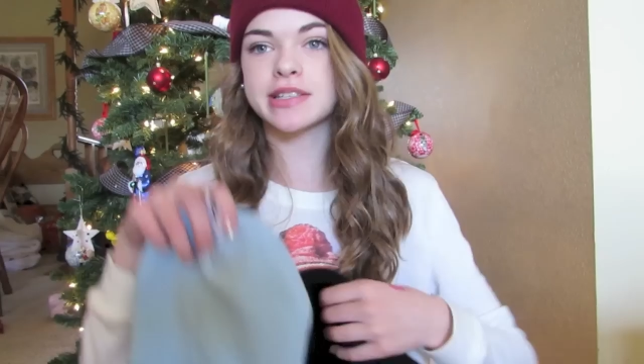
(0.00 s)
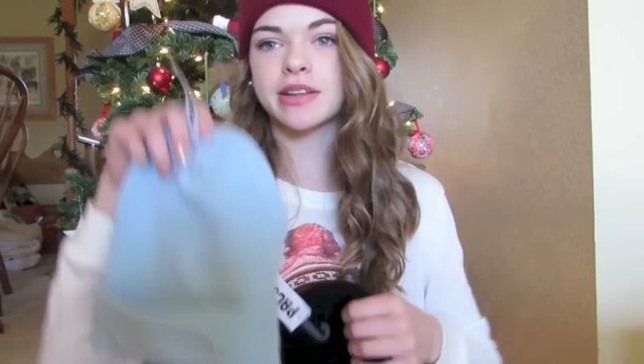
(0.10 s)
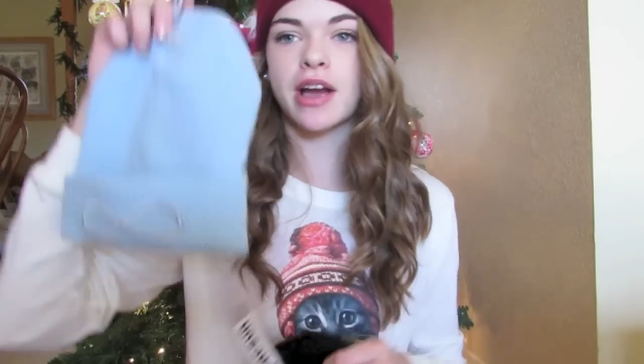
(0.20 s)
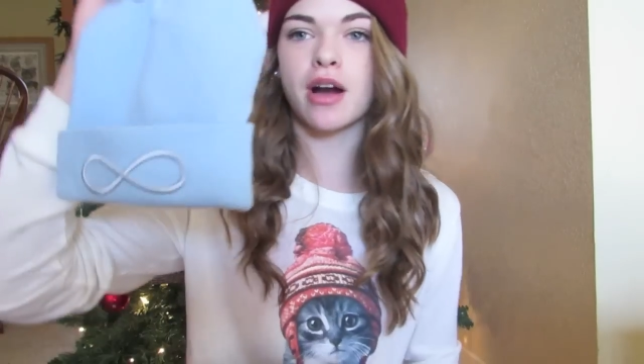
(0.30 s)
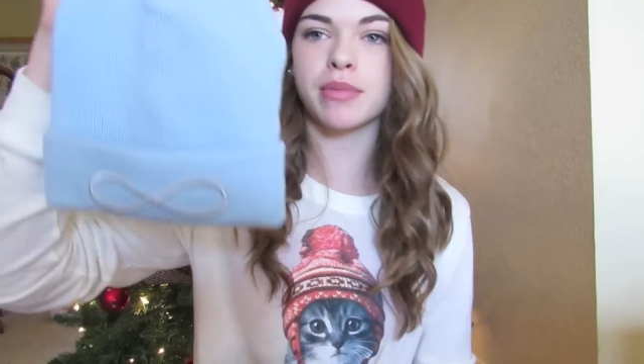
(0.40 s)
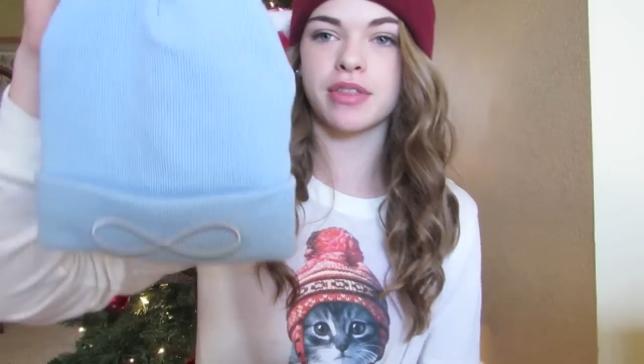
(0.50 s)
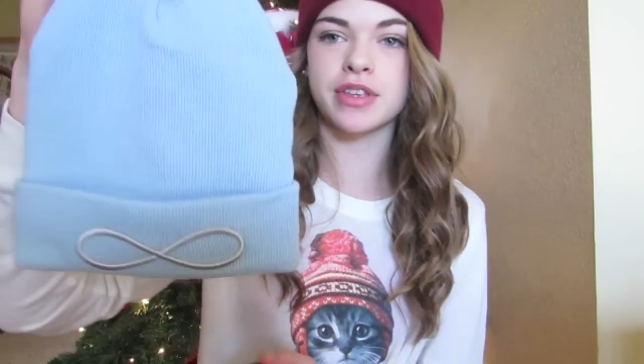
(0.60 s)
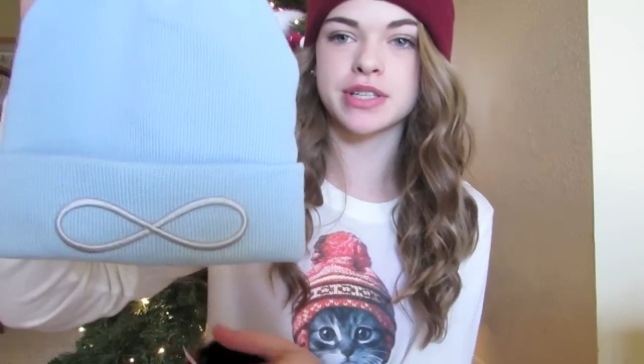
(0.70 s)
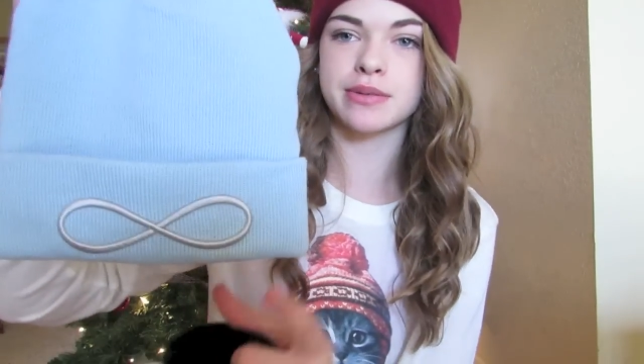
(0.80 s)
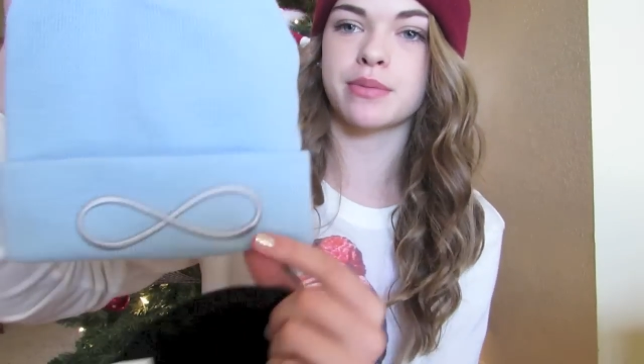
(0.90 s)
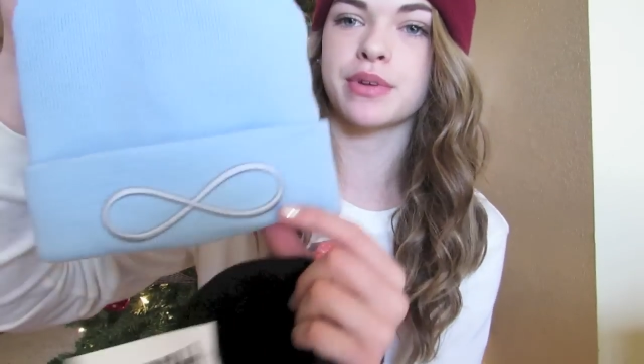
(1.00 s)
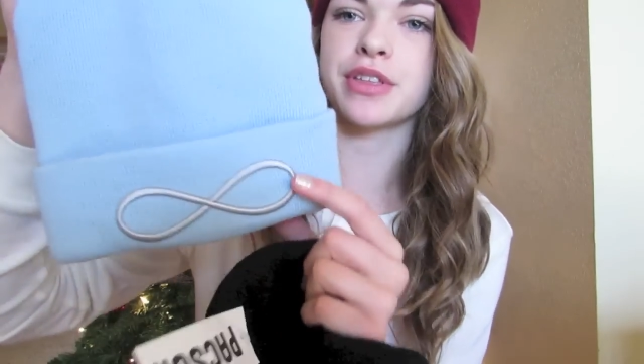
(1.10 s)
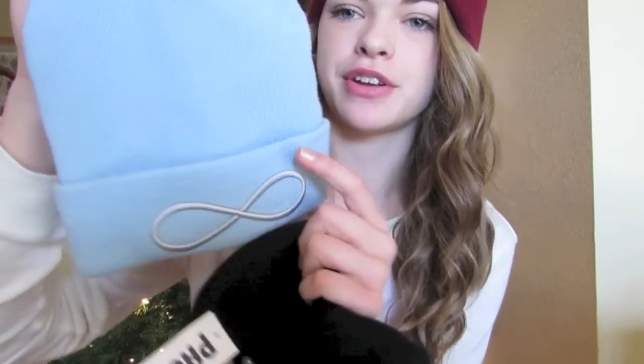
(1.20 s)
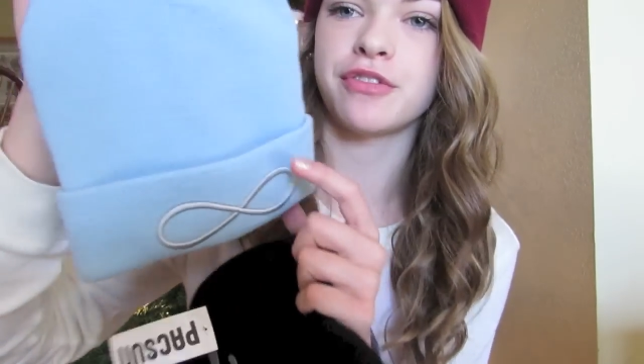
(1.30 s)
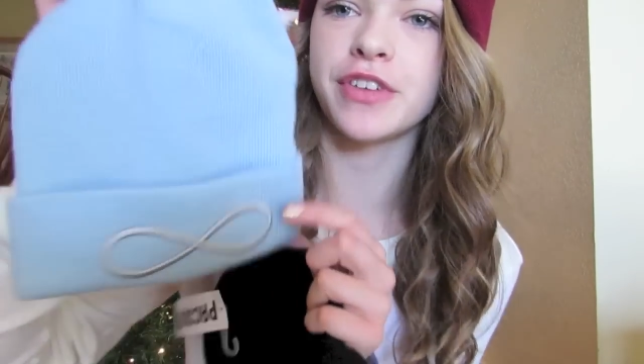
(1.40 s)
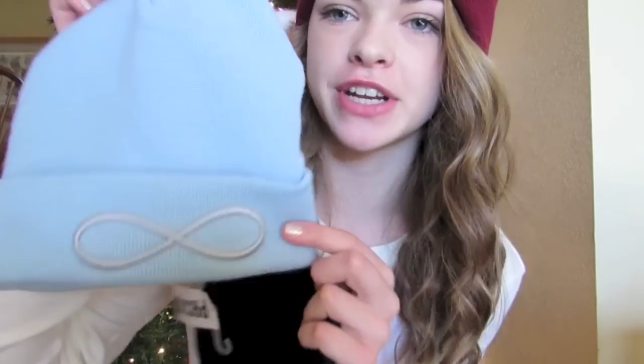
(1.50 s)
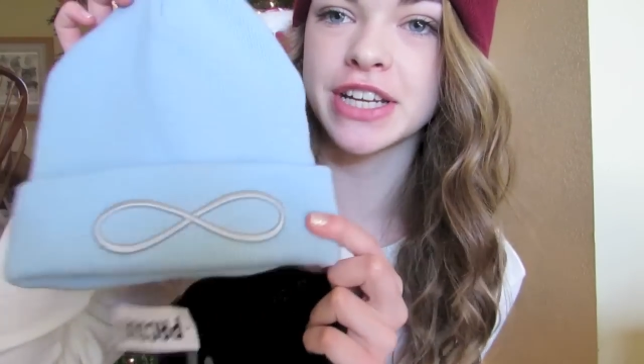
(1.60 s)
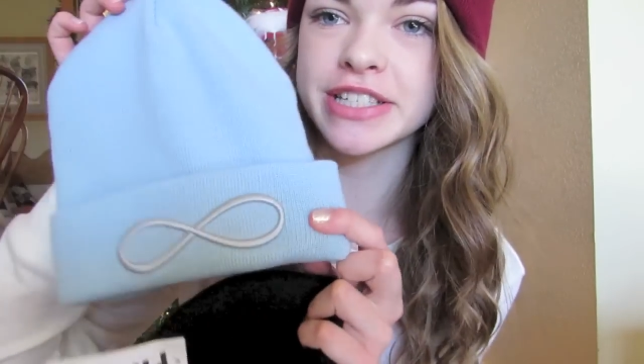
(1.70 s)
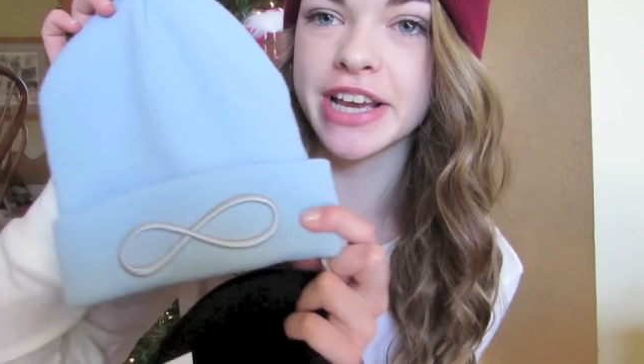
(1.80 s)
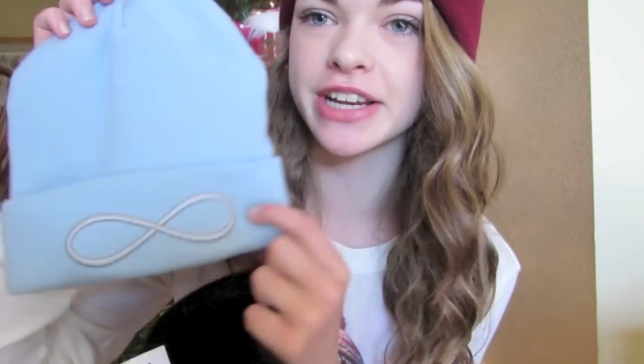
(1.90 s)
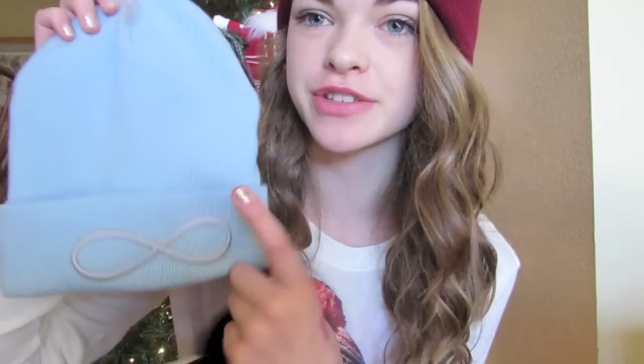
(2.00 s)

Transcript: so they got me this one with an infinity sign.